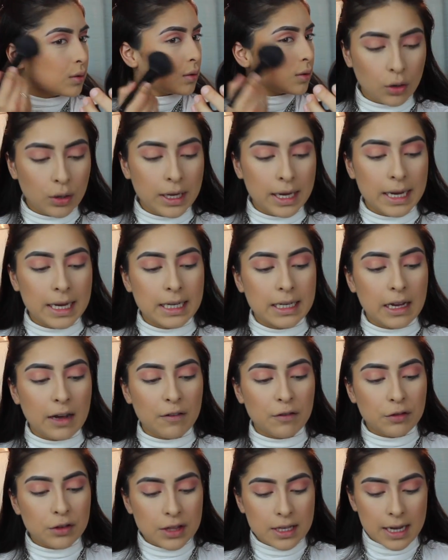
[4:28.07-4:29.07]
Okay, and
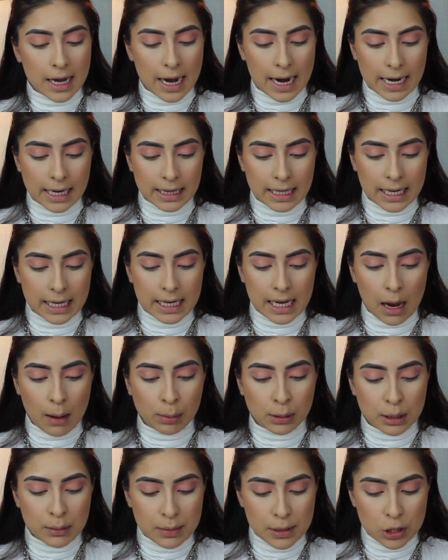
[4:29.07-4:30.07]
now for the highlight, I'm
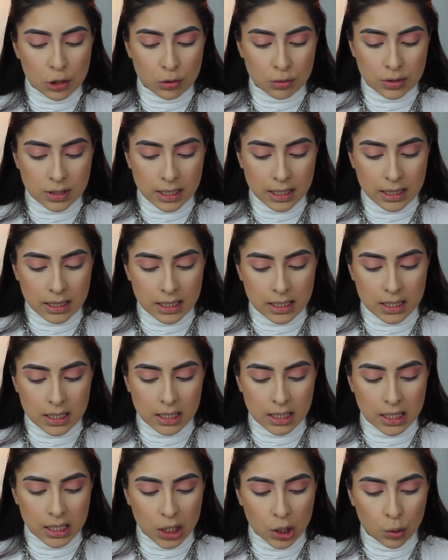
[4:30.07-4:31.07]
going to be using
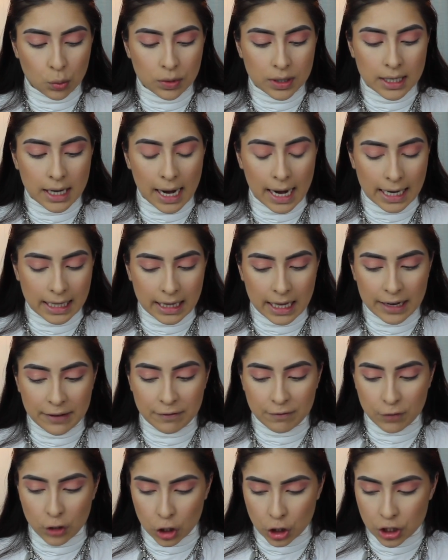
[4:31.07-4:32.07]
this liquid highlight
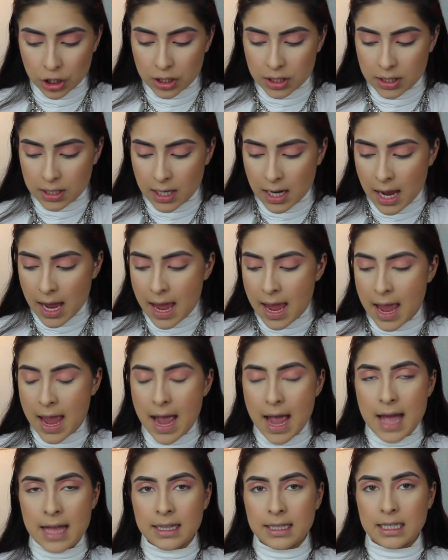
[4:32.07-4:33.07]
first.
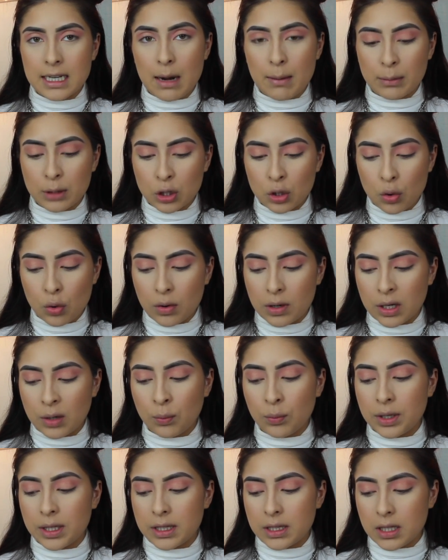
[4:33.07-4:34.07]
And then I'm going to go
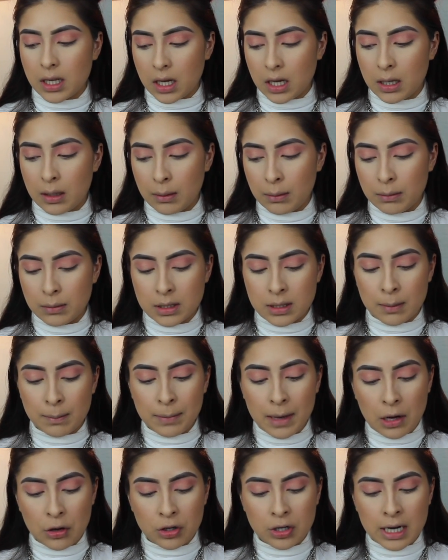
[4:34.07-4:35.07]
in with some
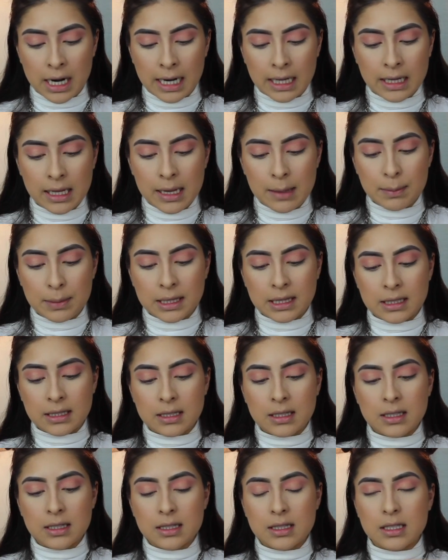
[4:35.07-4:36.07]
powder highlight, but
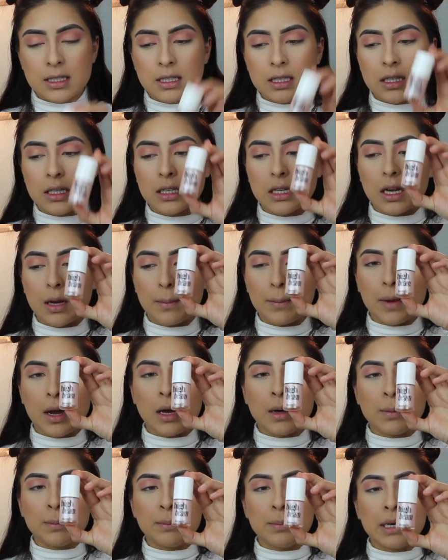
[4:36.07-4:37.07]
this is the
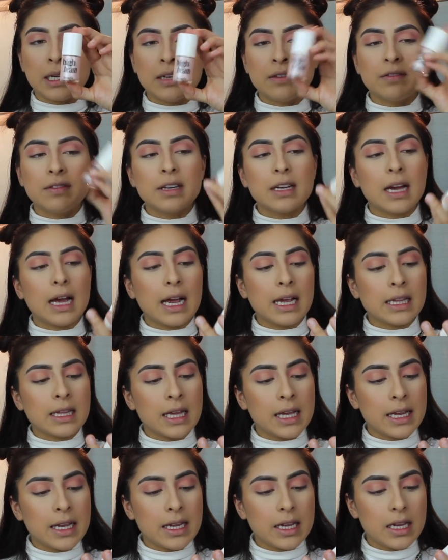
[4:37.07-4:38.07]
Benefit
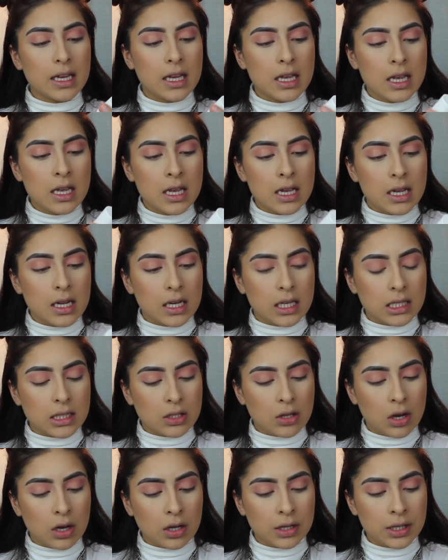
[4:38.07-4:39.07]
highlight.
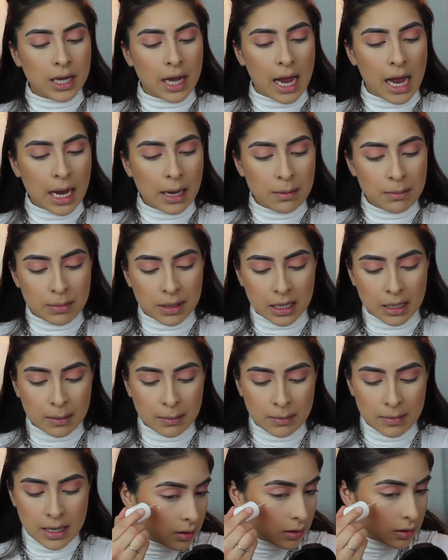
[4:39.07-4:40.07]
It's called the High
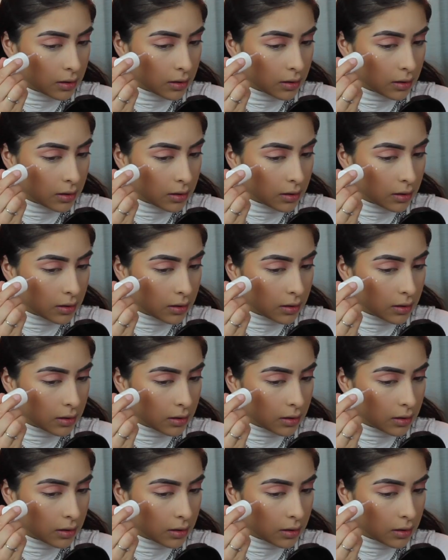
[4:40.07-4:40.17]
Beam.